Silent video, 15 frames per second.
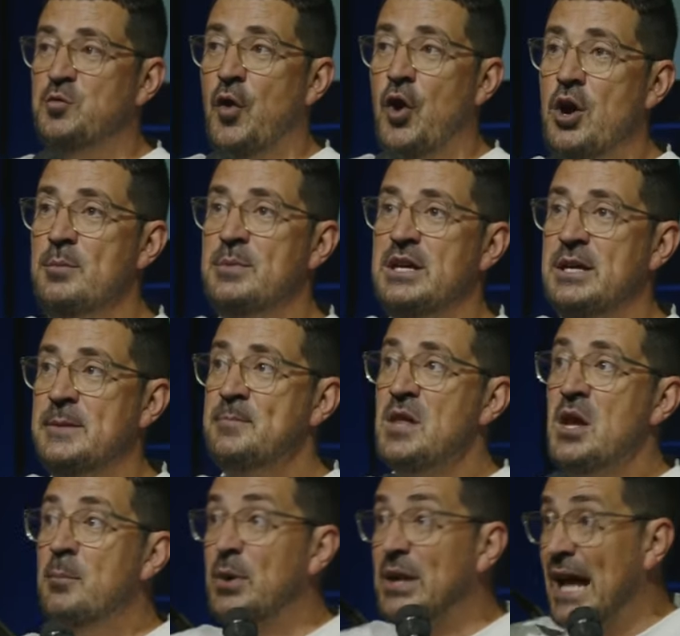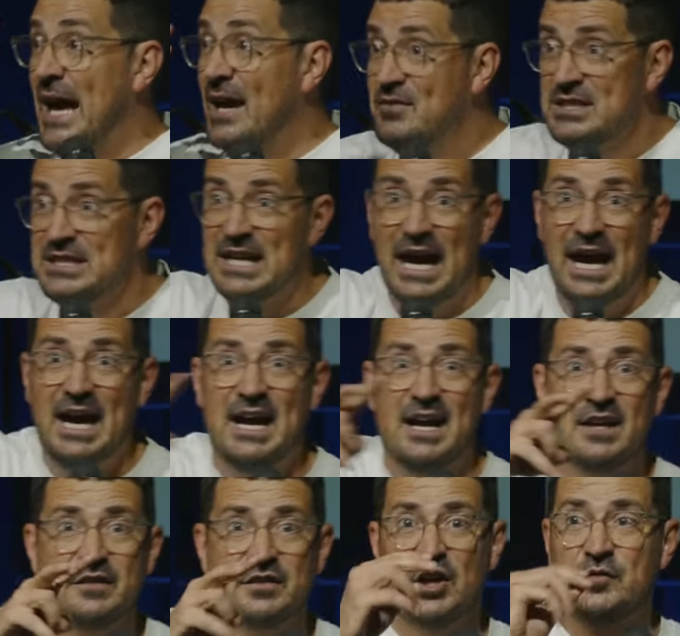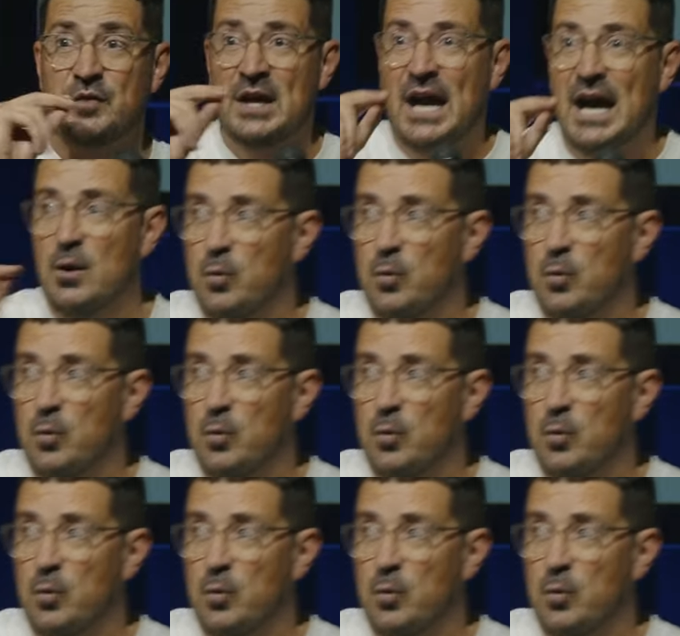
for me, but having the eyes of, I